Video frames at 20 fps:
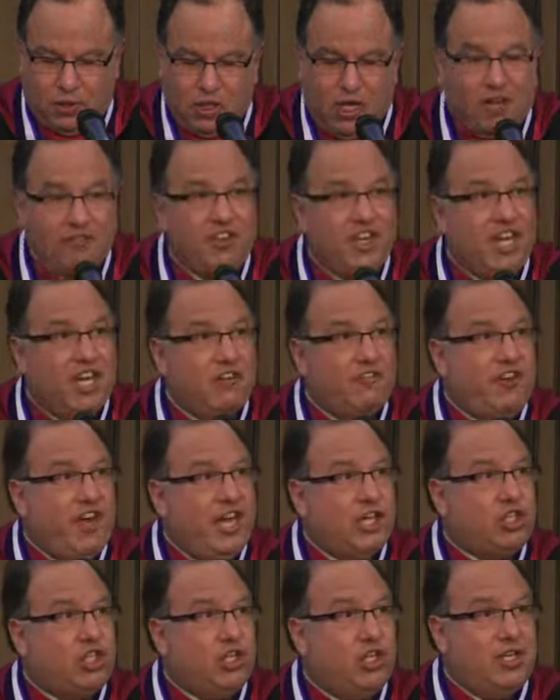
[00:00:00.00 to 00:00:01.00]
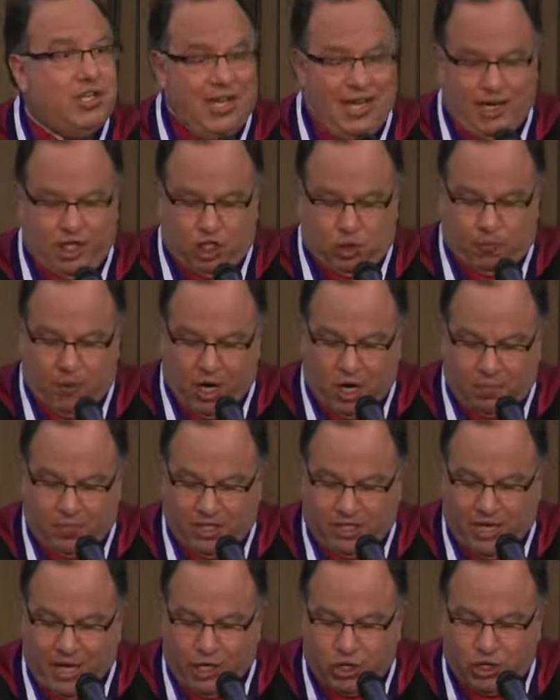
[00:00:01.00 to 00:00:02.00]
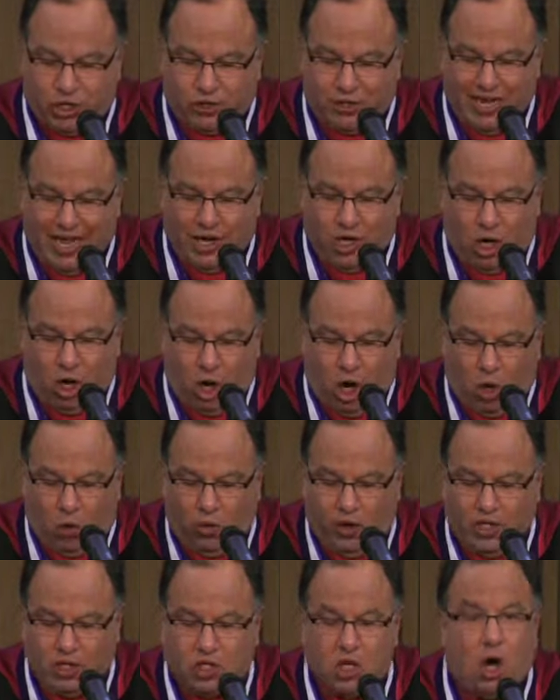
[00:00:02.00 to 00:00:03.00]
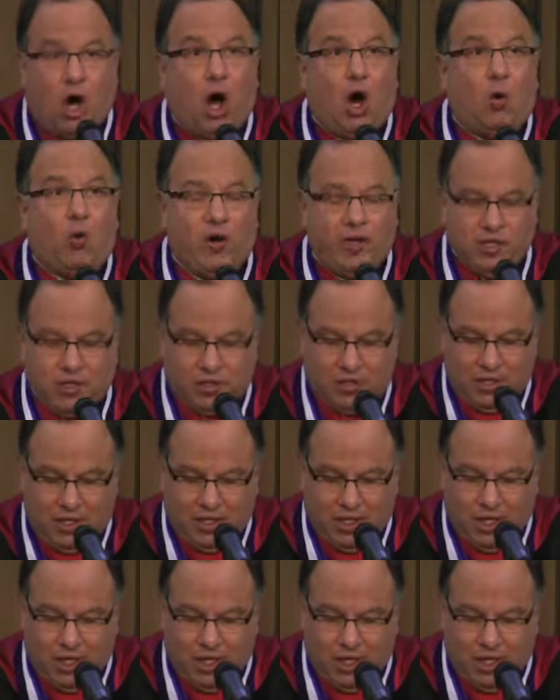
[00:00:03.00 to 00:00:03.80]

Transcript: of innovation and experimentation, and always, always